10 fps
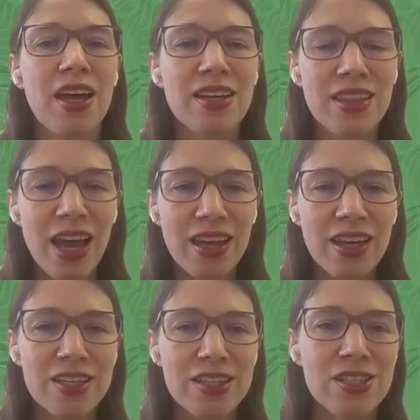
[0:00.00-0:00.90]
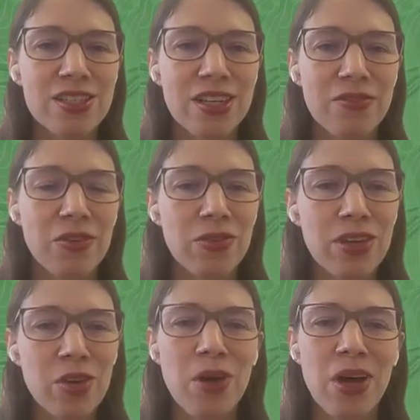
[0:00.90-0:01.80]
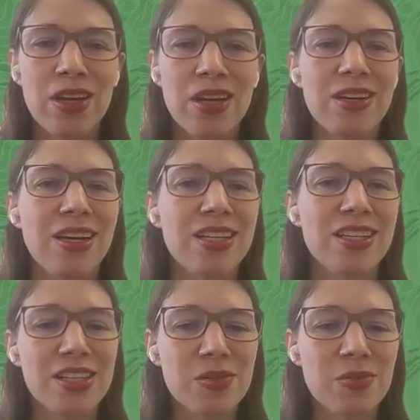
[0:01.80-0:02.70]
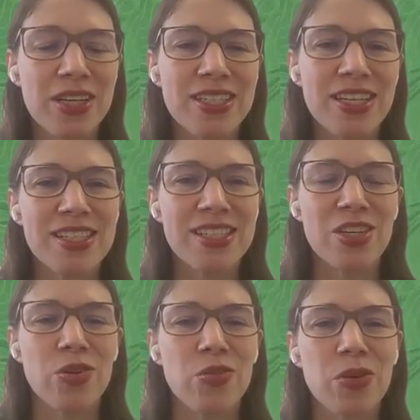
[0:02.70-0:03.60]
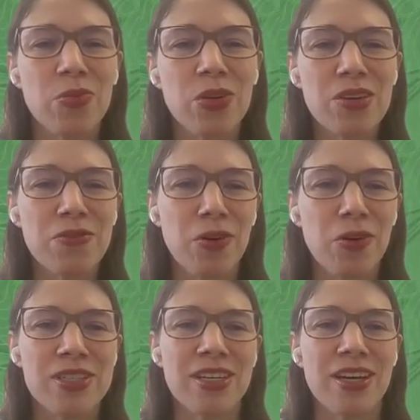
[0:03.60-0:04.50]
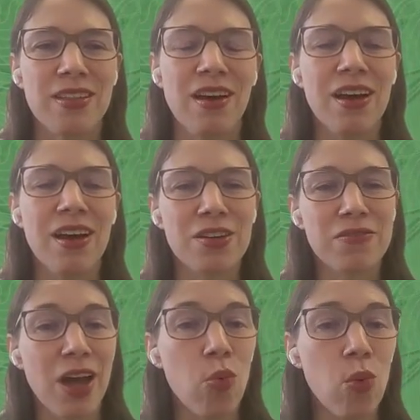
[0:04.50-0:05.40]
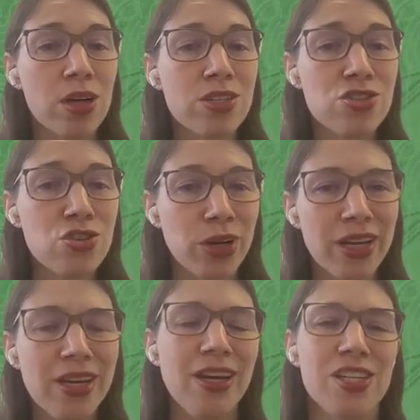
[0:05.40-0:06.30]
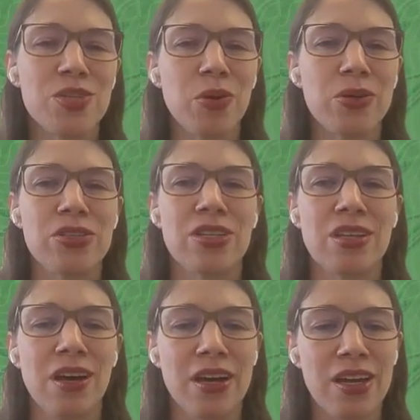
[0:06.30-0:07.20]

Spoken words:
And in that case, if you think about it, it doesn't make sense that you would be really focusing on the height of that one tree as opposed to